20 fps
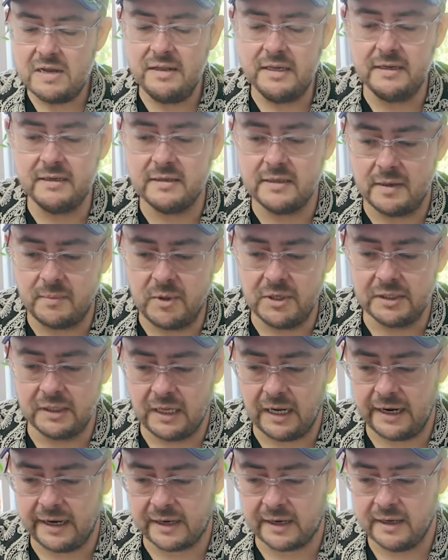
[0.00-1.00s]
I think someone
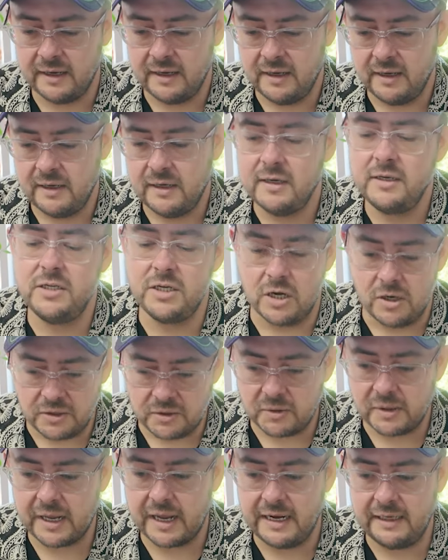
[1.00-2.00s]
like
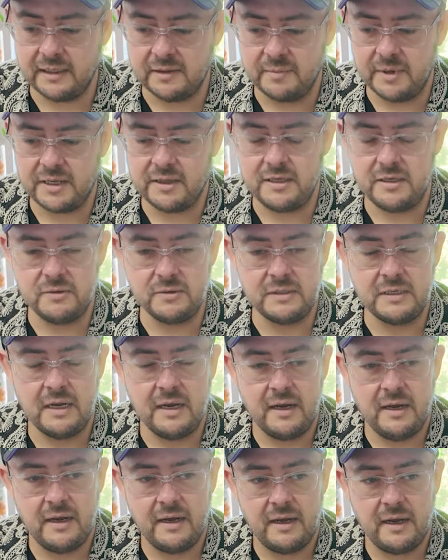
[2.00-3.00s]
John or Caitlin Matthews
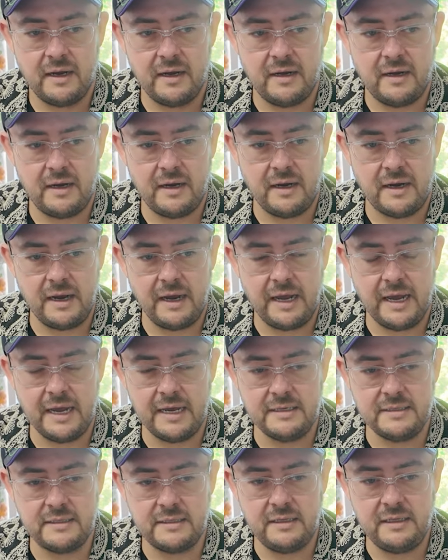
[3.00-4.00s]
uh,
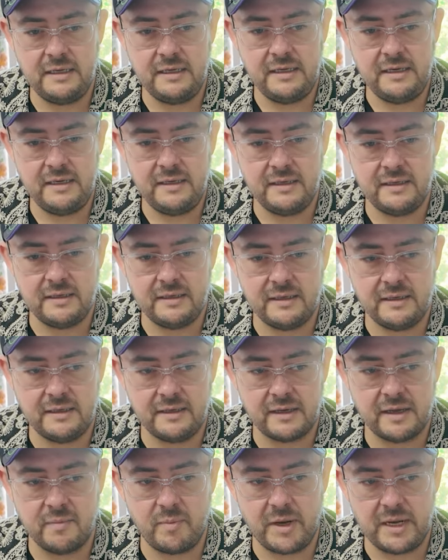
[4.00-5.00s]
has the
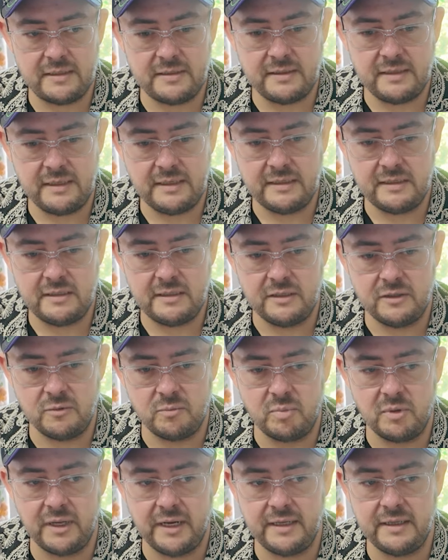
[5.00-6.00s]
uh, capacity to
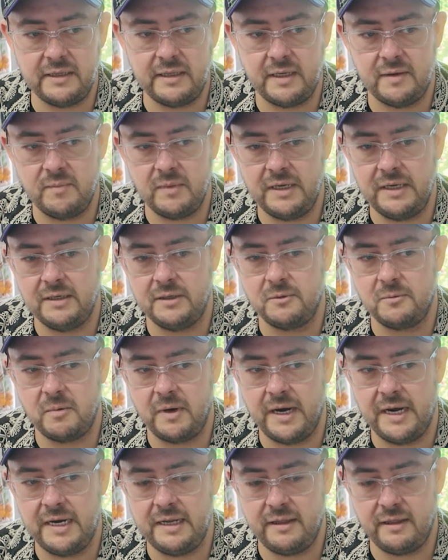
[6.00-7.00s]
blend them in a
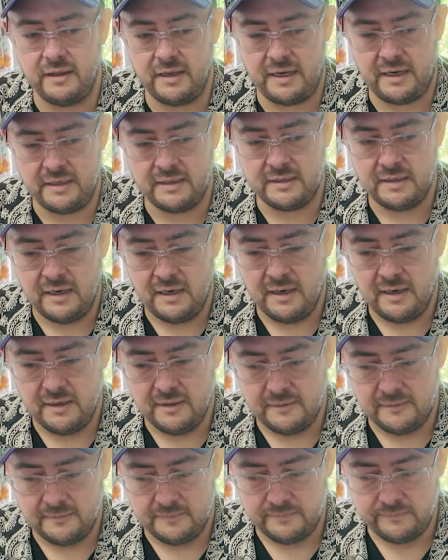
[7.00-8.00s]
way that
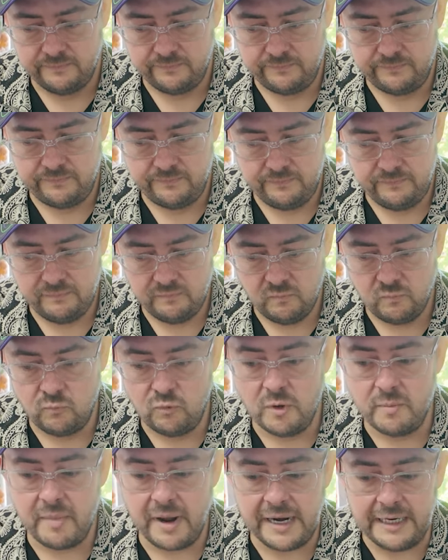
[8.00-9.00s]

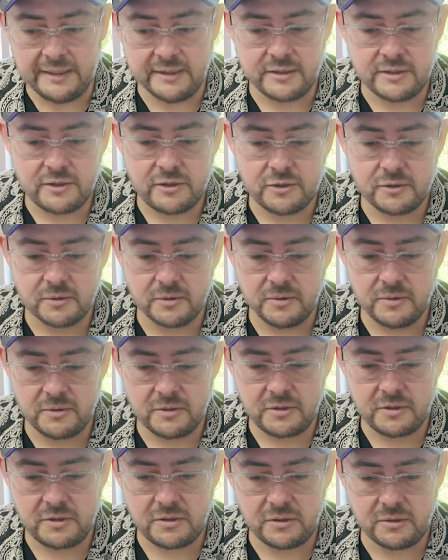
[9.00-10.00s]
remains true
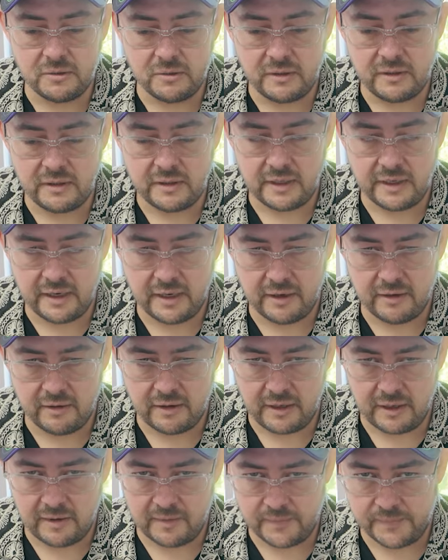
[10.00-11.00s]
to their
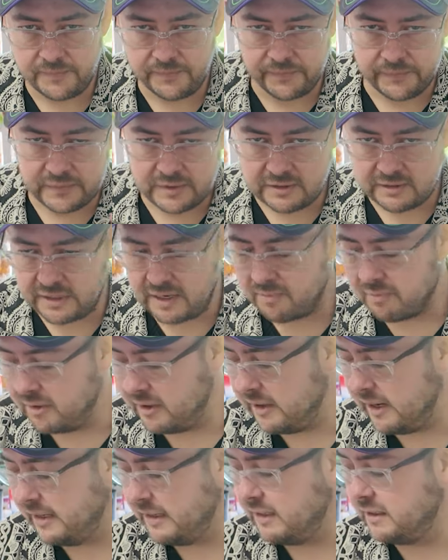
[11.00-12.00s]
um,
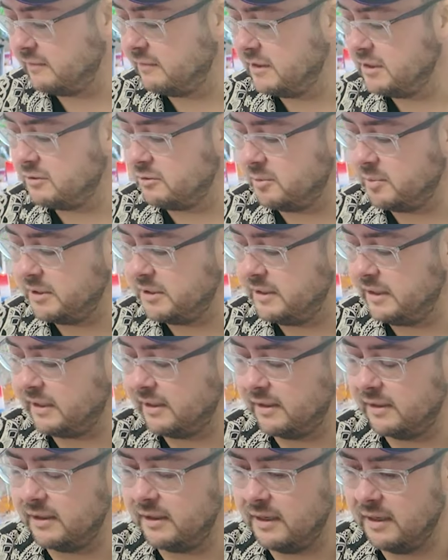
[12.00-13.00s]
separate and individual
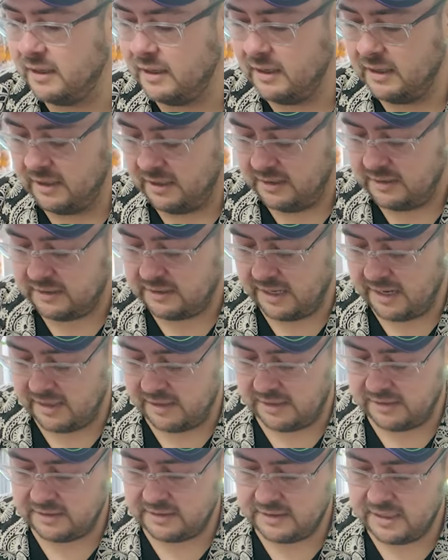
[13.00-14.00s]
particular
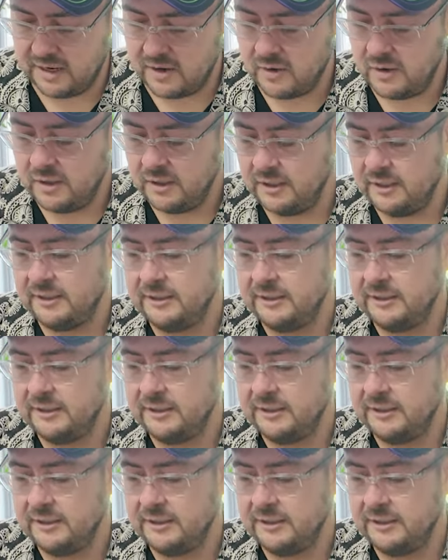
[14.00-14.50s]
talents. Now,